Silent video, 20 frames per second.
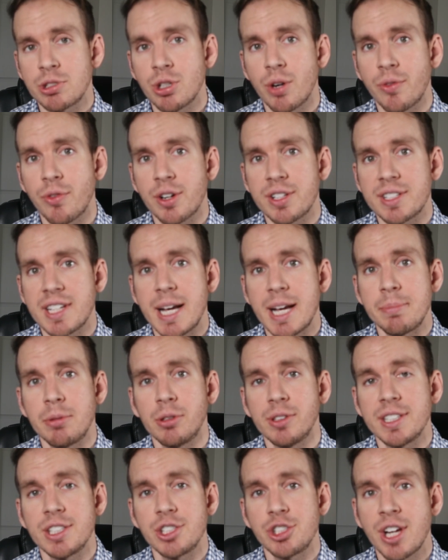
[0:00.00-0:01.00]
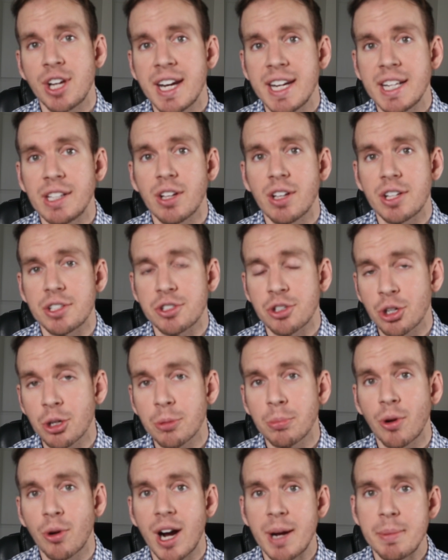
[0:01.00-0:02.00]
So for example, Liz Cheney lost
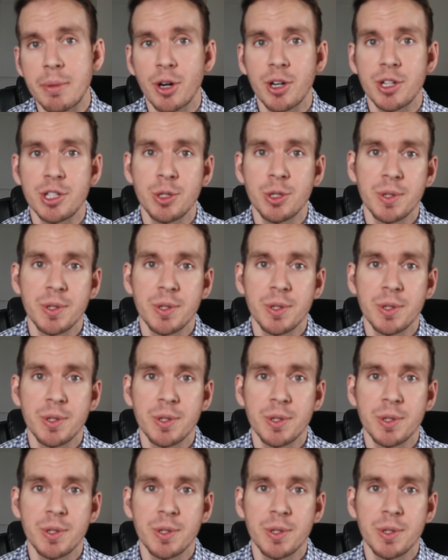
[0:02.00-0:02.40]
her primary